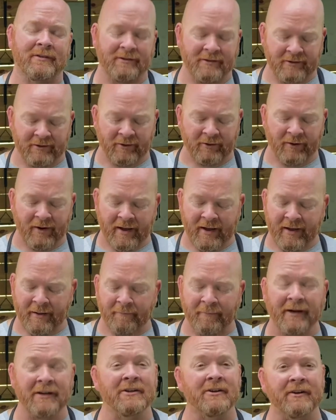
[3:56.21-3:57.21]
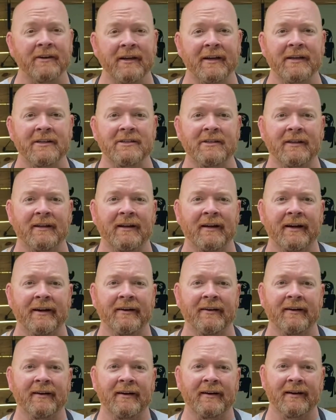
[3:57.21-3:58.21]
And so make sure you get you a
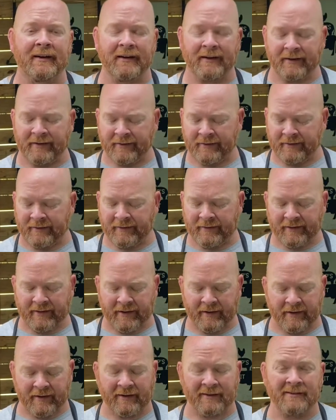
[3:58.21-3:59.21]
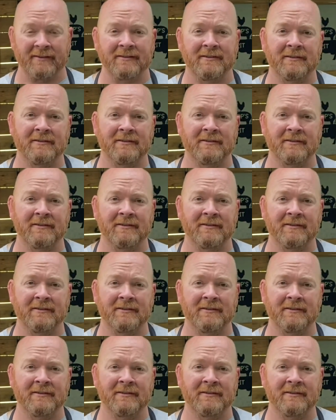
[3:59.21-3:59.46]
lighter that is